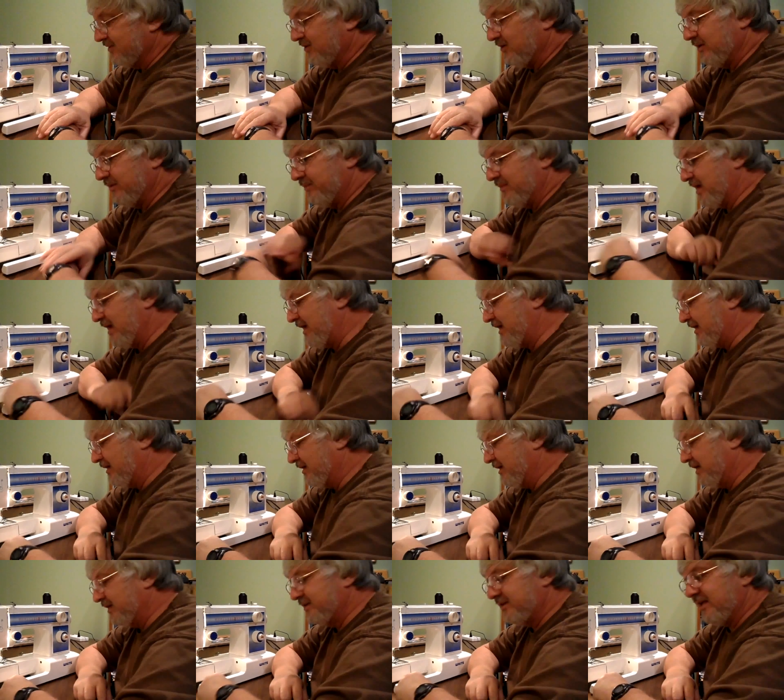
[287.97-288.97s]
told him, hey,
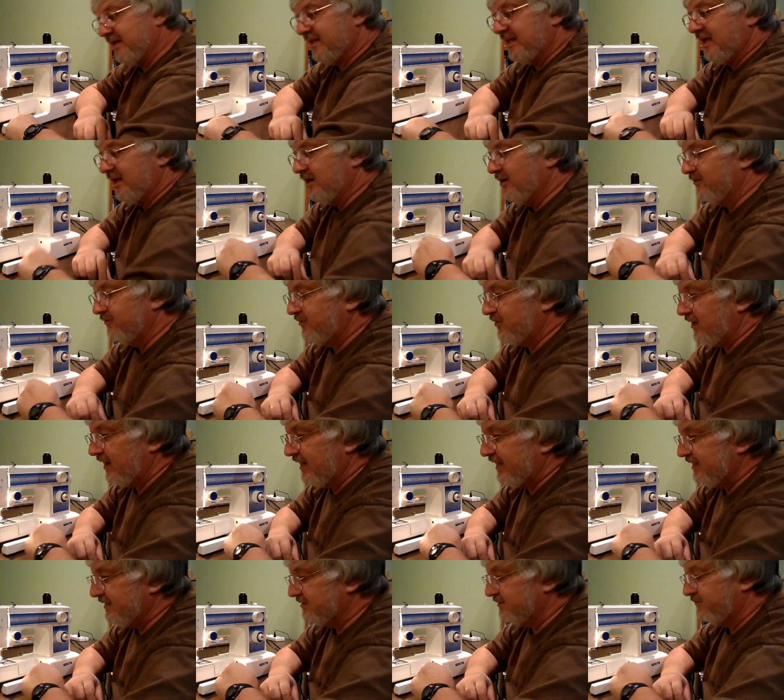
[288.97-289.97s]
I'll take that off your
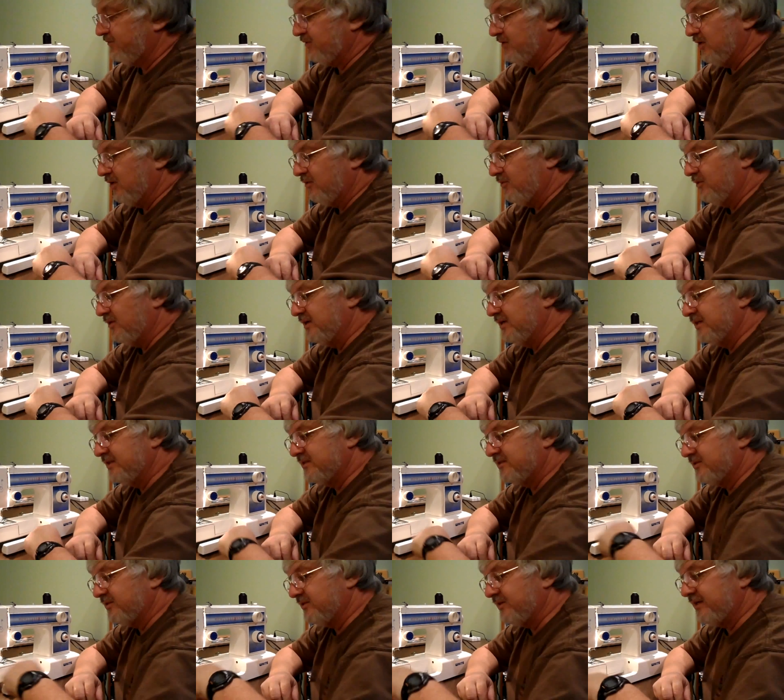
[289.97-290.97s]
hands if you don't want
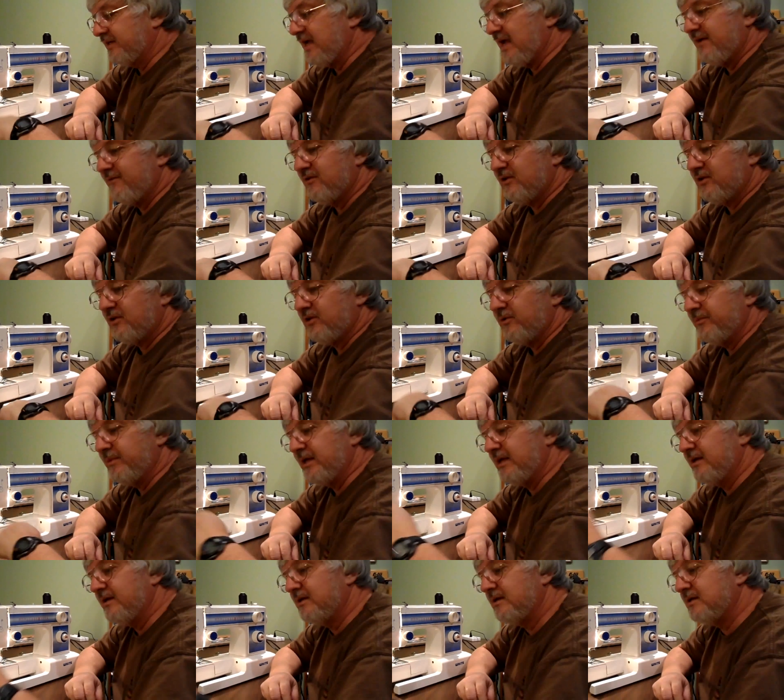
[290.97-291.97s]
it. So he gave it to
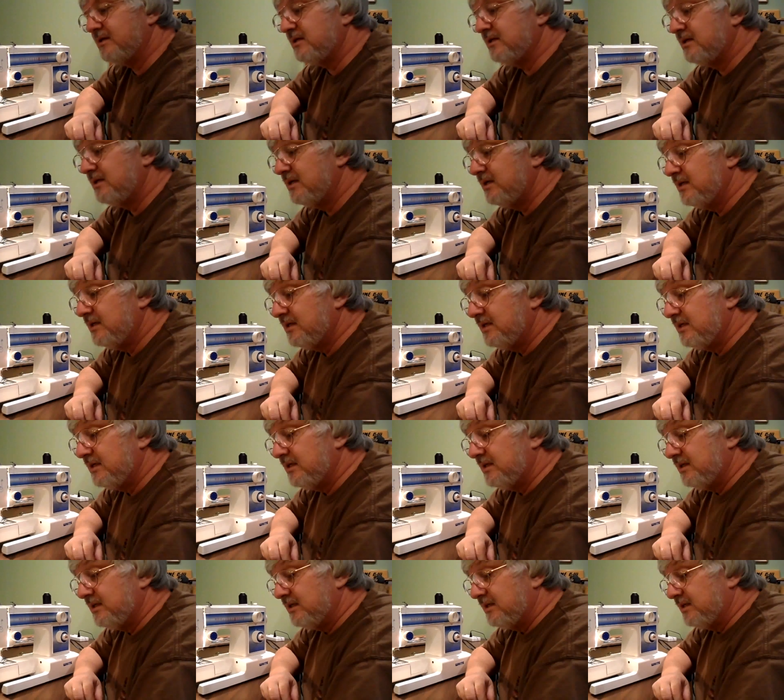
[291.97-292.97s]
me.
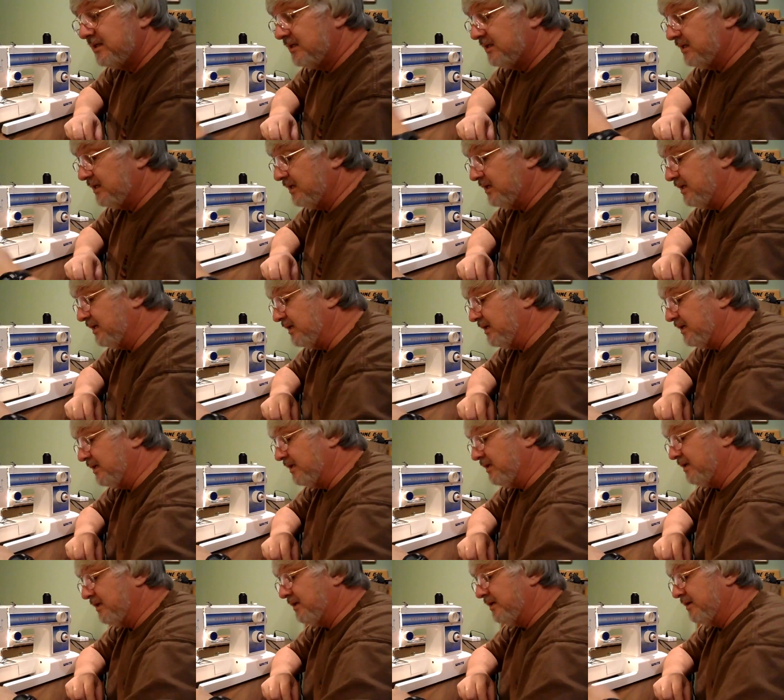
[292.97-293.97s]

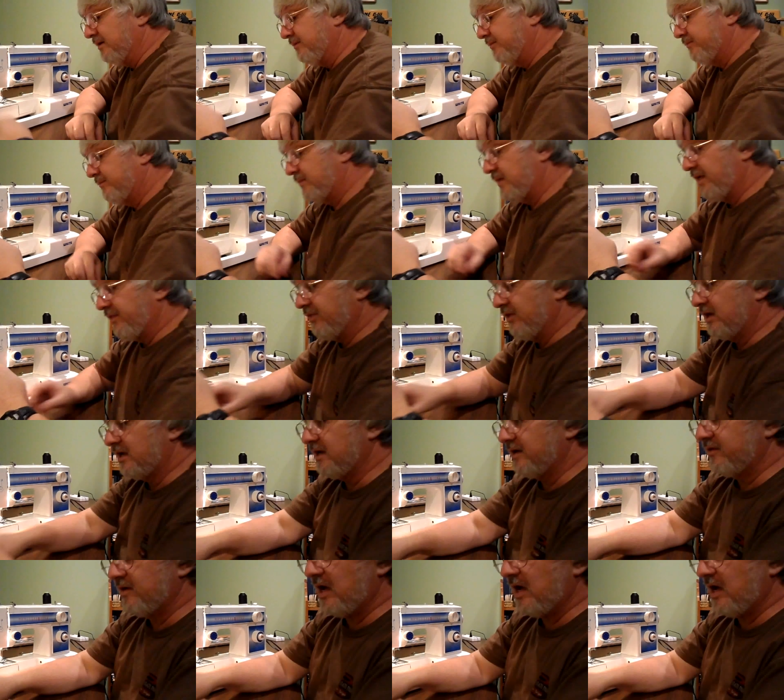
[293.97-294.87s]
And uh, I think I